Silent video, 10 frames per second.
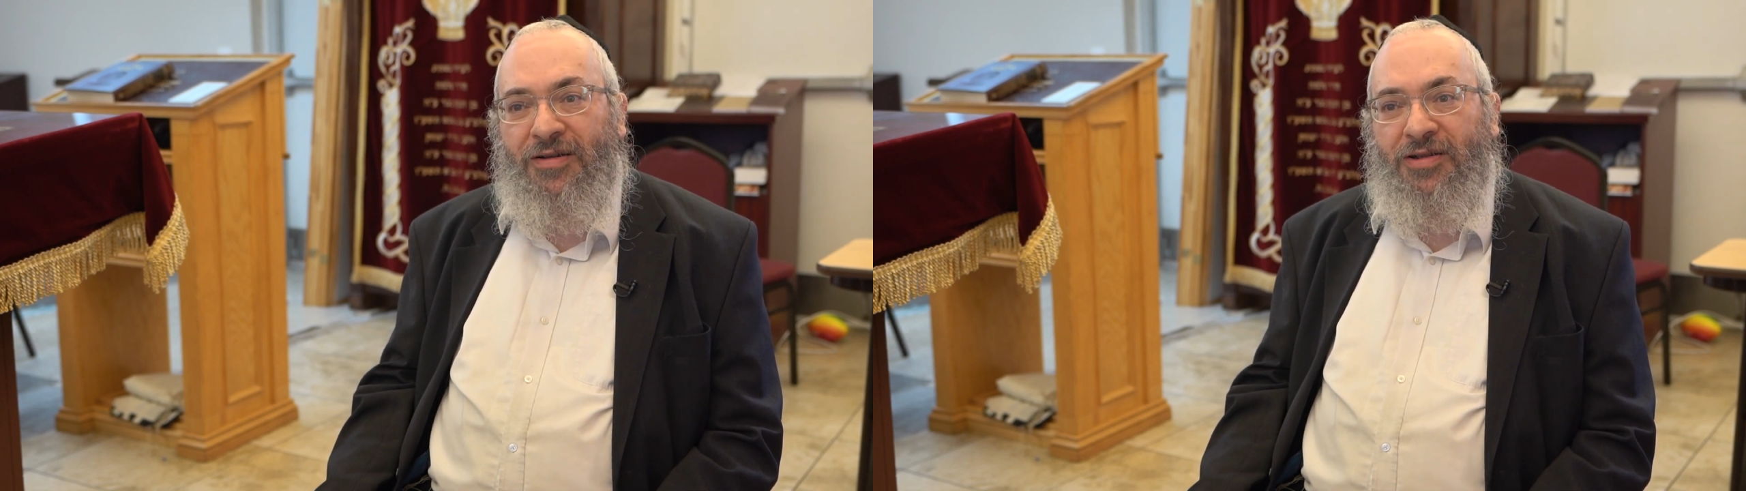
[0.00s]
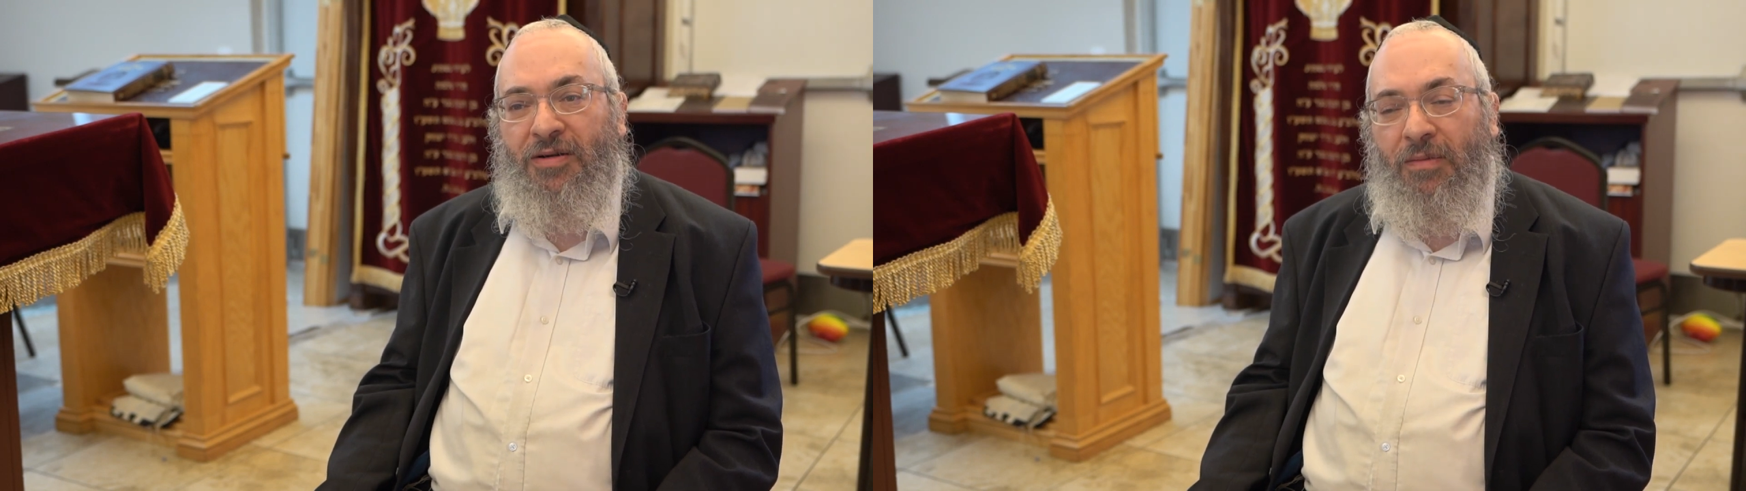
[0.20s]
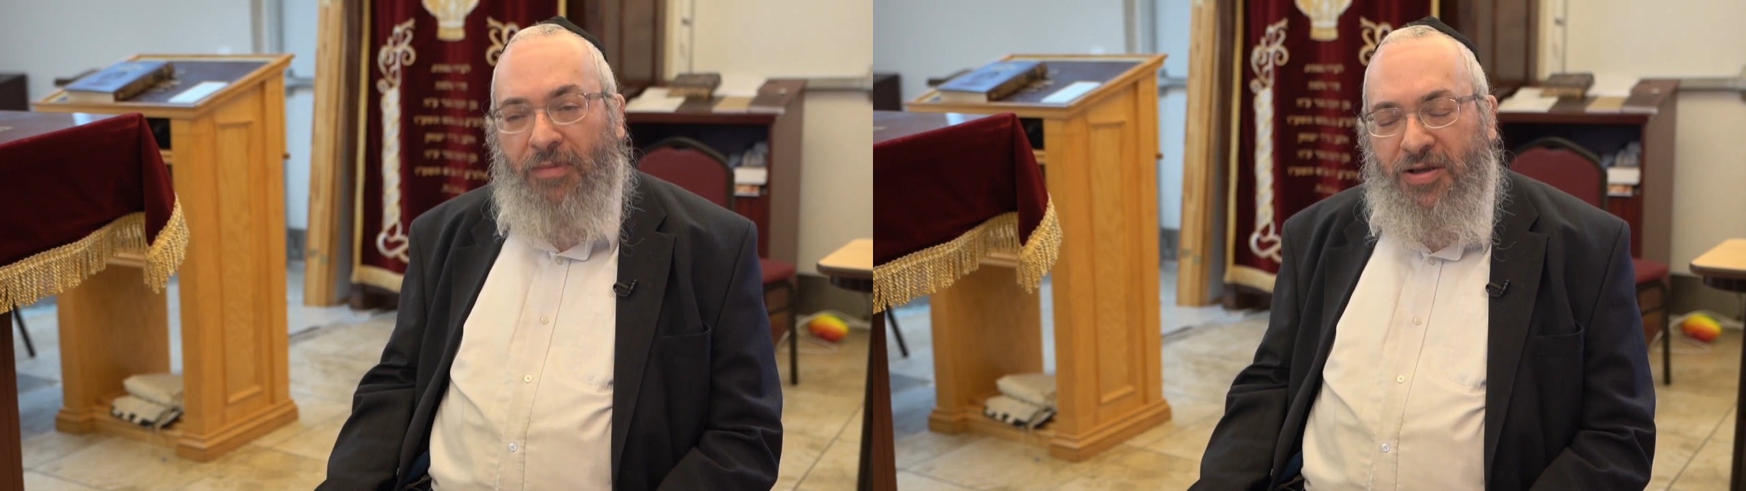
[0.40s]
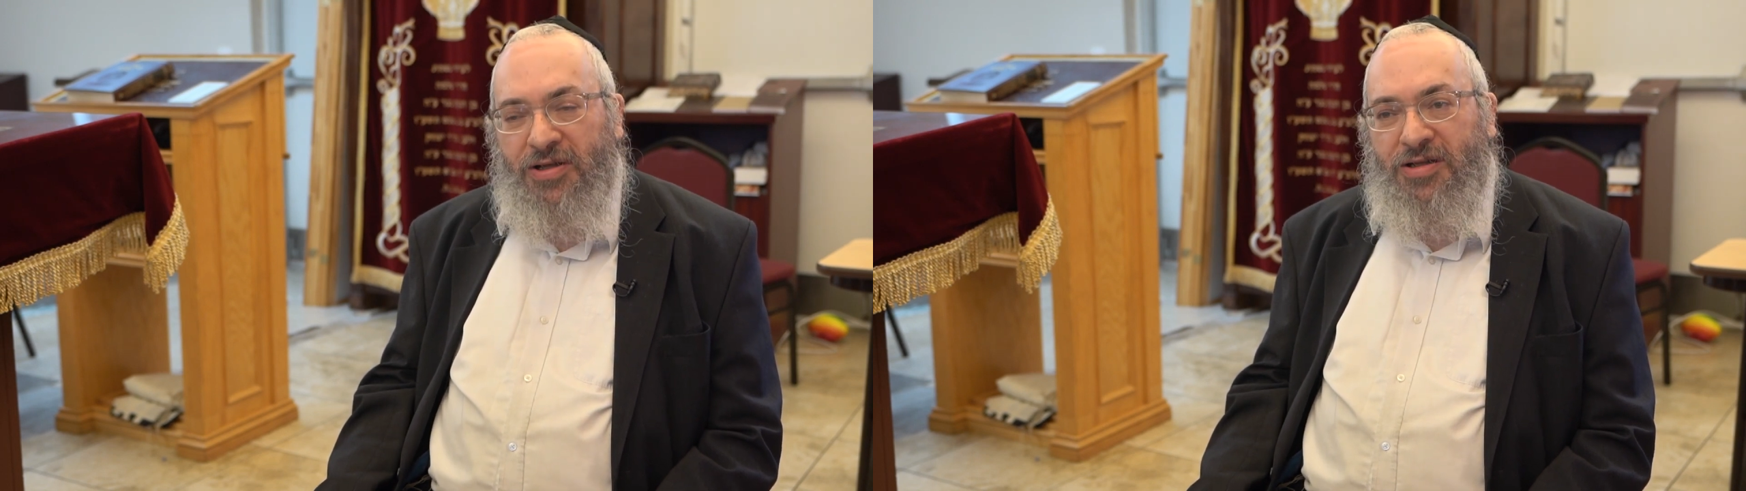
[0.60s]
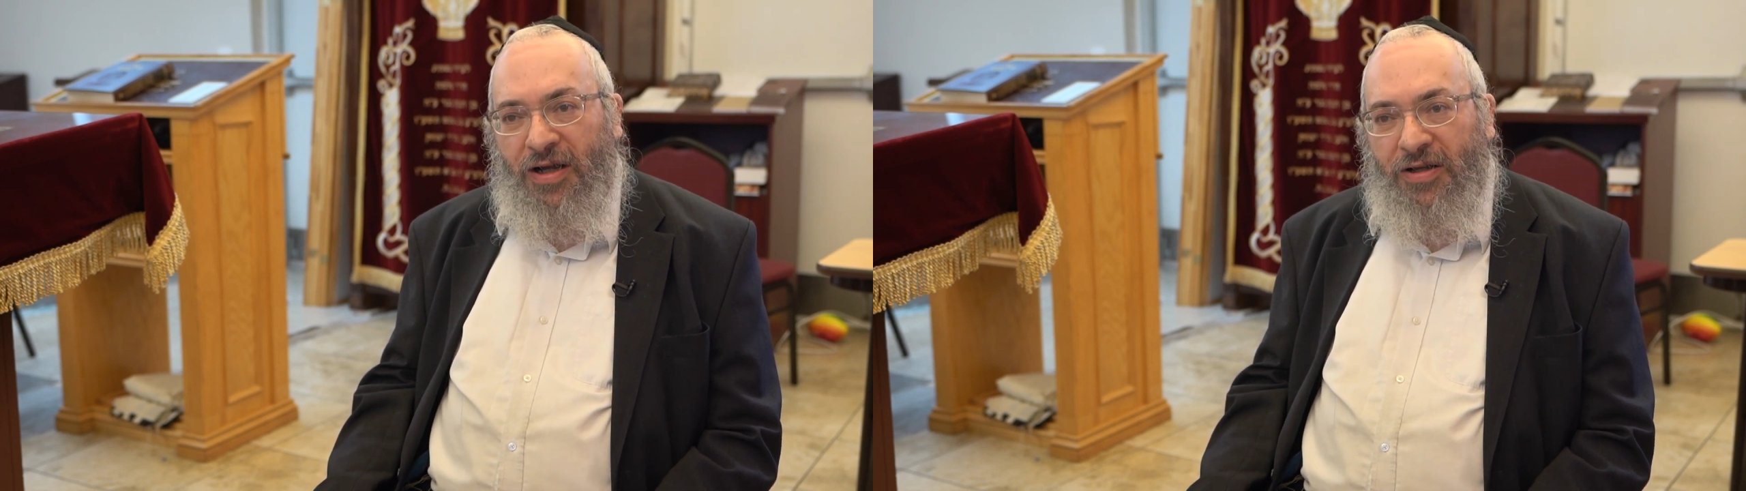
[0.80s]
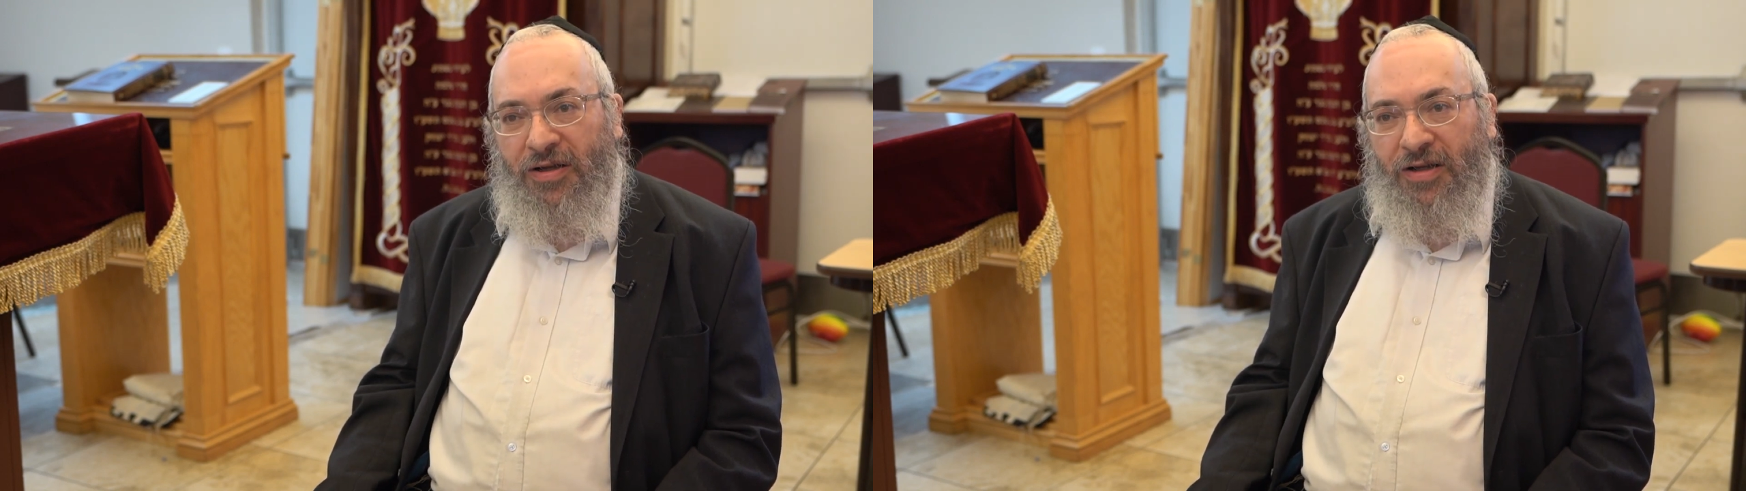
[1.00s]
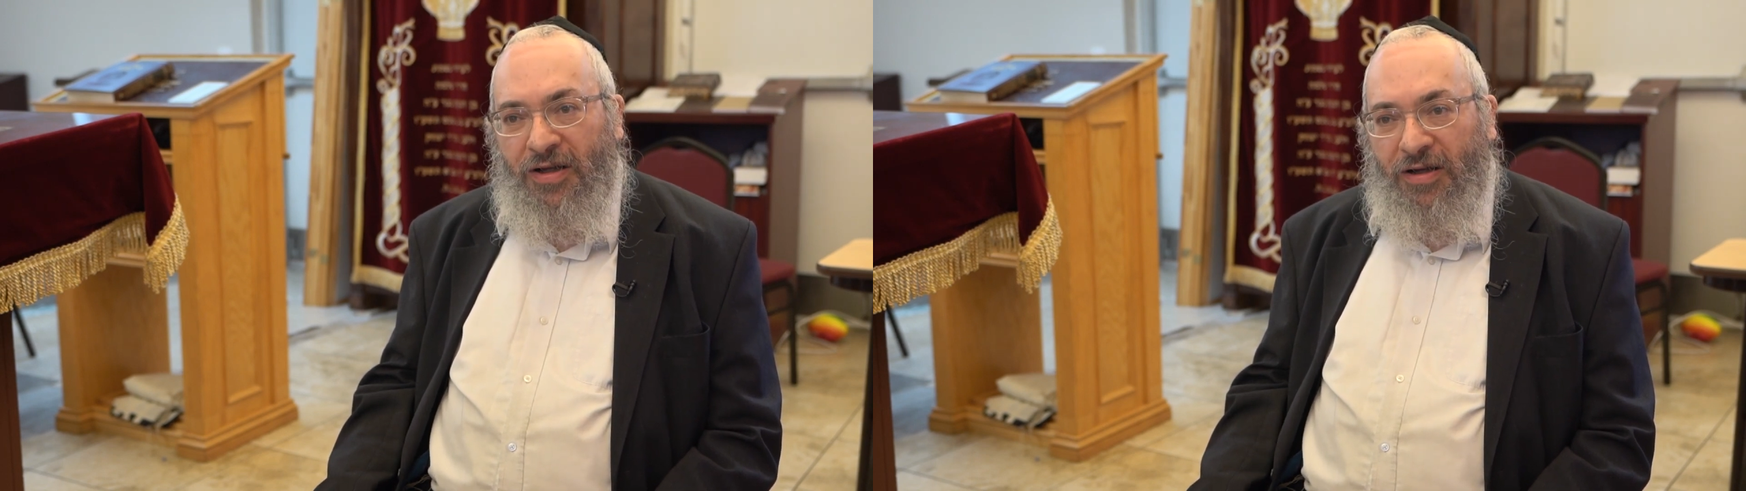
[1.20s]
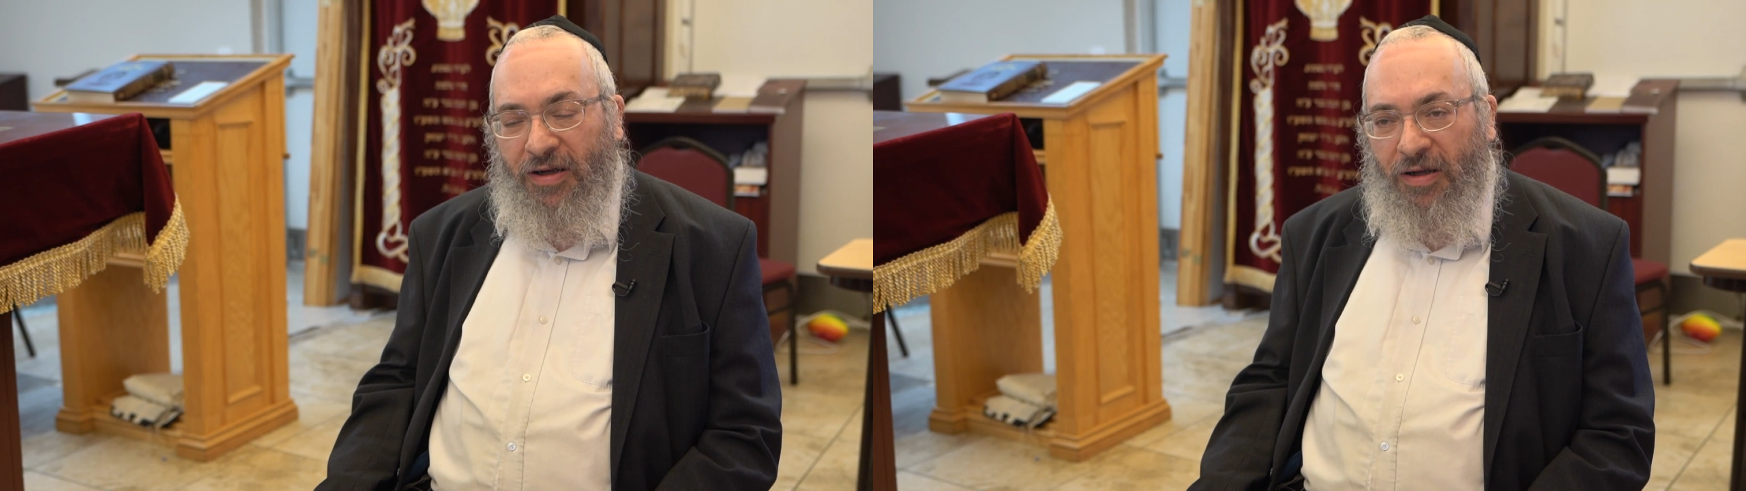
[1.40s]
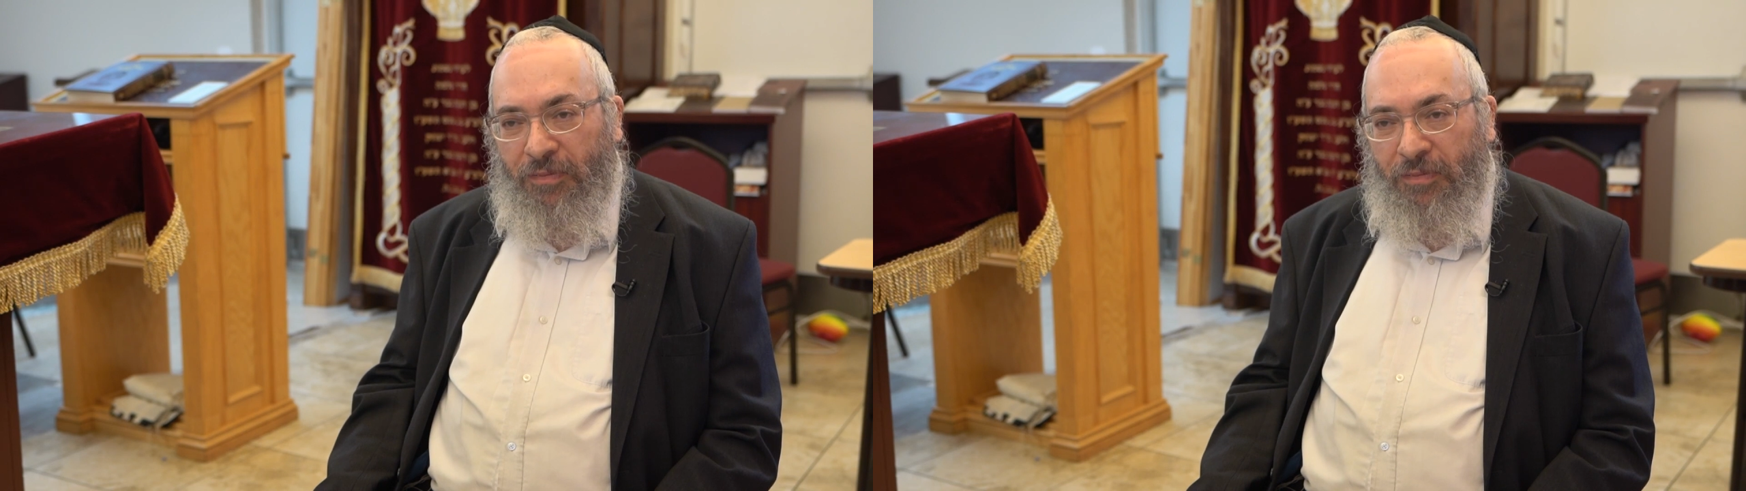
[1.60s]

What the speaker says: So on my mother's side, on